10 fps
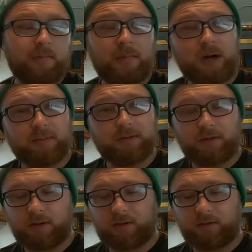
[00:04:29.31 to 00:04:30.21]
bobber,
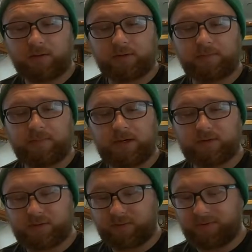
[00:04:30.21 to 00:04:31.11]
on your
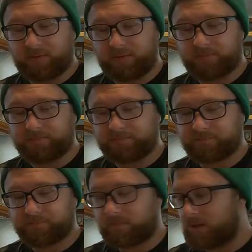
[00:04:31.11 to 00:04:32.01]
barrel swivel,
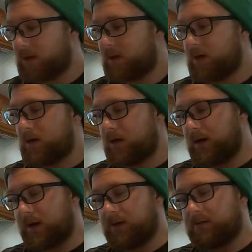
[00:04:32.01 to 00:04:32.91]

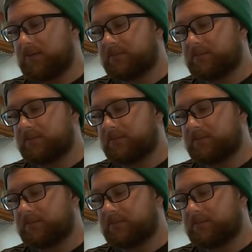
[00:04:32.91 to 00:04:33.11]
now